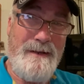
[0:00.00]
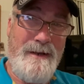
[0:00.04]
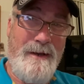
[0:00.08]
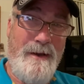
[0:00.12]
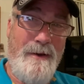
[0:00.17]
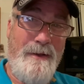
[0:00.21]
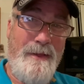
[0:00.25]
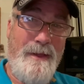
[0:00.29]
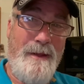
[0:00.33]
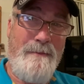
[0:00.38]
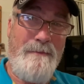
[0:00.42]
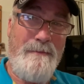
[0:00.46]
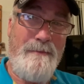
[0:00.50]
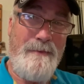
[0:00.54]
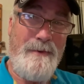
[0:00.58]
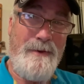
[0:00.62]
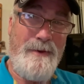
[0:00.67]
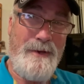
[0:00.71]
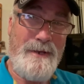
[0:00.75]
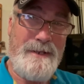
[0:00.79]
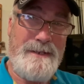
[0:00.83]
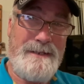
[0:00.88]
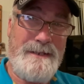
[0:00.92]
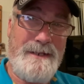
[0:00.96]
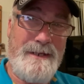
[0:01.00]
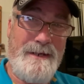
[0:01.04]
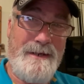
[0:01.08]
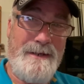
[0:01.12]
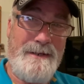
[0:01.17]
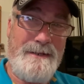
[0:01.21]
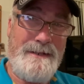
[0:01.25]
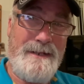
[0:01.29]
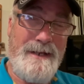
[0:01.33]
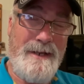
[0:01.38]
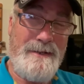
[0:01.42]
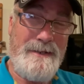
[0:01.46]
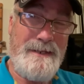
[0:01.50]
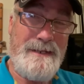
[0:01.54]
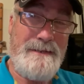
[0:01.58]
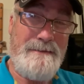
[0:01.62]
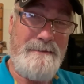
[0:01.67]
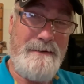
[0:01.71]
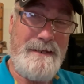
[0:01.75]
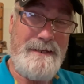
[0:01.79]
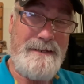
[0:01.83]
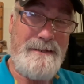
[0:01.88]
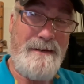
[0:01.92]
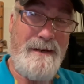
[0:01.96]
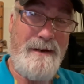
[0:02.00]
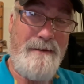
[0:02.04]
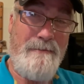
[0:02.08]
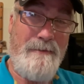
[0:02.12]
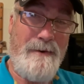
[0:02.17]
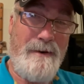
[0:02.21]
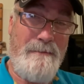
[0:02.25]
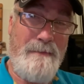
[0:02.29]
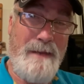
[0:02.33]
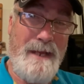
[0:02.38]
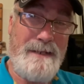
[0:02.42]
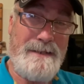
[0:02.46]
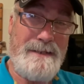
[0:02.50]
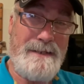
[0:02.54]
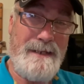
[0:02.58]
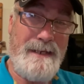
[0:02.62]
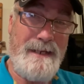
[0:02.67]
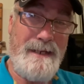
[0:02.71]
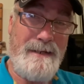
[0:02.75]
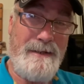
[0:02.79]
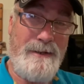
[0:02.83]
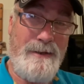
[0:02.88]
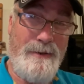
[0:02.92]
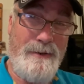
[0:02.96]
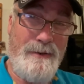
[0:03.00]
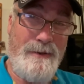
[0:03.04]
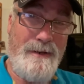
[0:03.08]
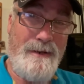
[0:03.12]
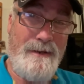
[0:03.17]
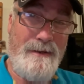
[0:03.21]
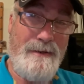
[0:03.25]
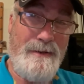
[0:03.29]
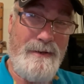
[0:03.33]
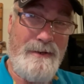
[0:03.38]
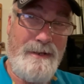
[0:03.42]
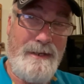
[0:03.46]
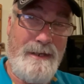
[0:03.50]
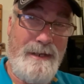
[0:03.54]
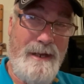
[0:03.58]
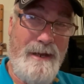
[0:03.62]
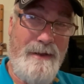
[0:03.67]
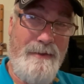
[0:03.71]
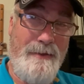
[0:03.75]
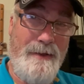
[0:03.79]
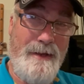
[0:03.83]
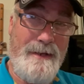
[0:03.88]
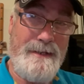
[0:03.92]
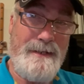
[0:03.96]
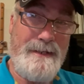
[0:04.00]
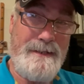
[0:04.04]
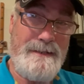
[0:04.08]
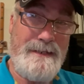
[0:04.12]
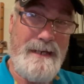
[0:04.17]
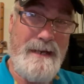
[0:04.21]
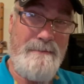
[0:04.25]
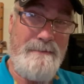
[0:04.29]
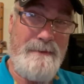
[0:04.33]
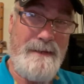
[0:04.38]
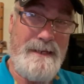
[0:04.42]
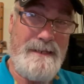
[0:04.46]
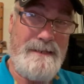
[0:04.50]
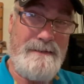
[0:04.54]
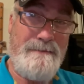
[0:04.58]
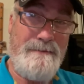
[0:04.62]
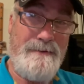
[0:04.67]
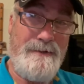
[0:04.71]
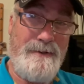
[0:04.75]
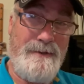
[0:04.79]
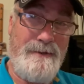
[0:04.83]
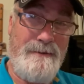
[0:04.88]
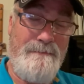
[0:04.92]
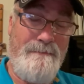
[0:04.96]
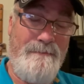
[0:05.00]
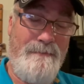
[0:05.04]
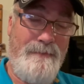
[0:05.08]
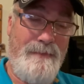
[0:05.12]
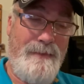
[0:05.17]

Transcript: All the cooks there at Taki's restaurant were Mexican, cook, cooking authentic Japanese food.